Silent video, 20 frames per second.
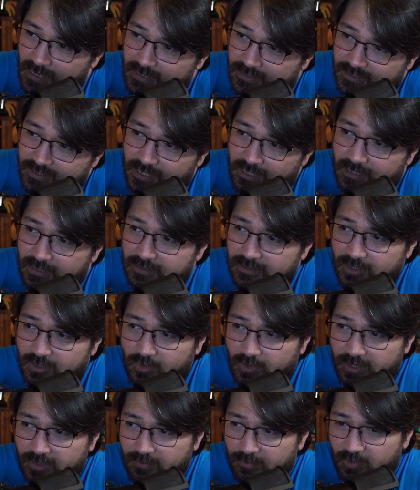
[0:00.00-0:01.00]
Seeing the
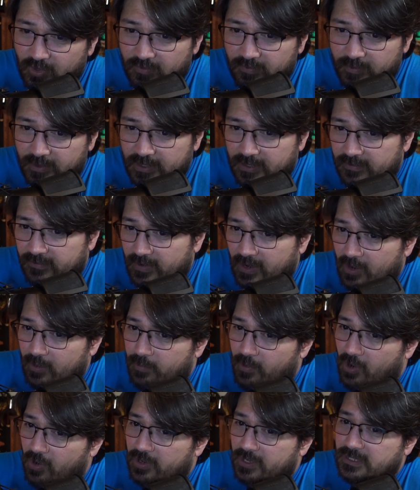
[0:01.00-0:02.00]
quick movement of our
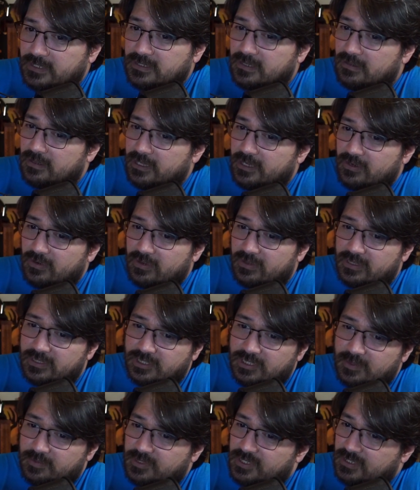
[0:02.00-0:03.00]
parties, the leader of the
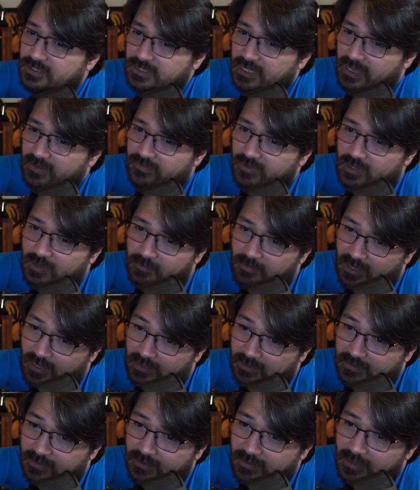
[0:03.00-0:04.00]
gypsies gave a
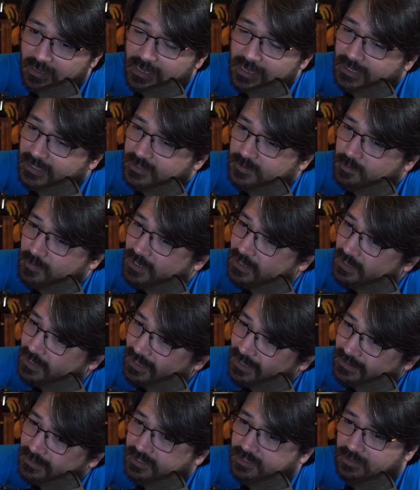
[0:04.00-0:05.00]
command. His men
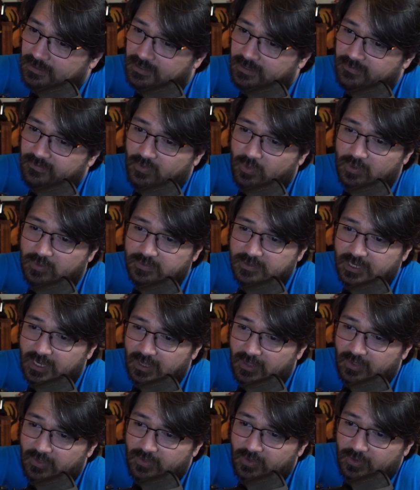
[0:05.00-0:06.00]
instantly formed
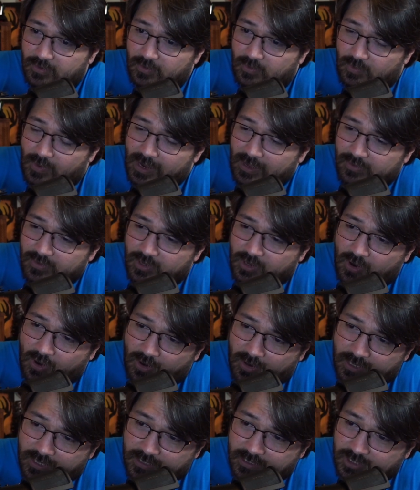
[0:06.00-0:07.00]
the, round the
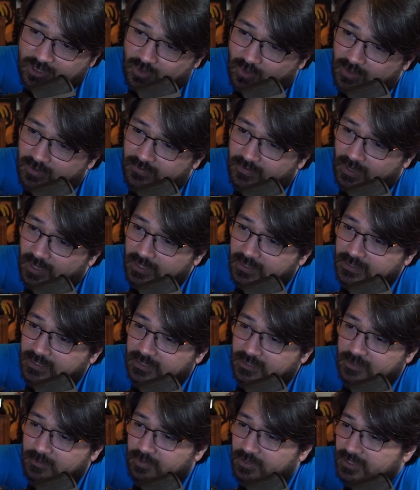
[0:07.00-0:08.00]
cart in a sort of
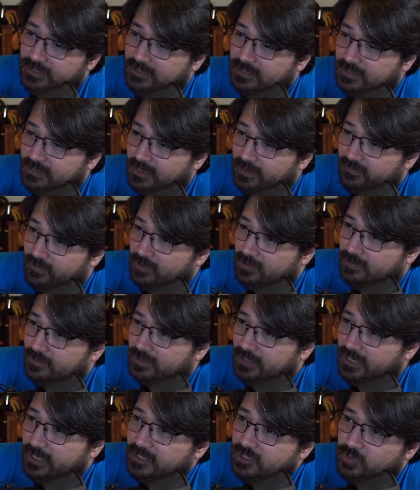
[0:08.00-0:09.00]
undisciplined endeavor,
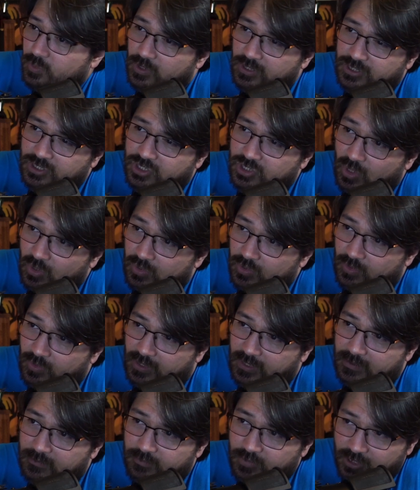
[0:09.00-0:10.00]
each one
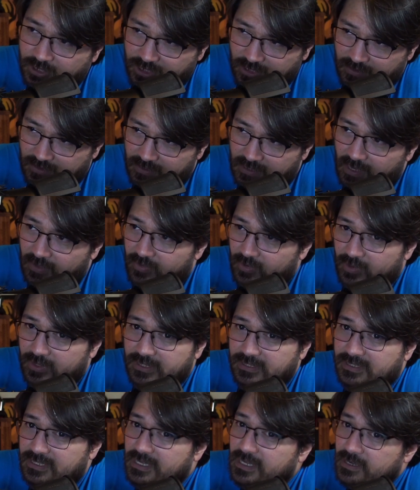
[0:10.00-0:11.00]
shouldering and pushing the other in
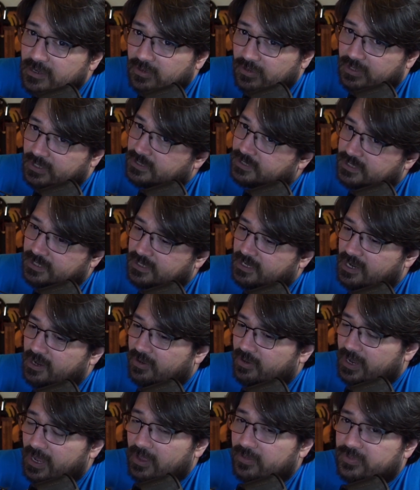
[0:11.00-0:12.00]
his eagerness to
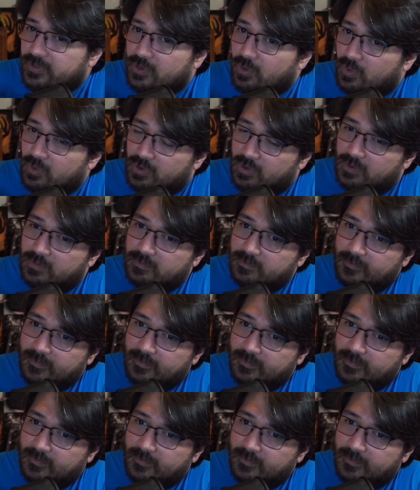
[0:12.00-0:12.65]
carry out the order.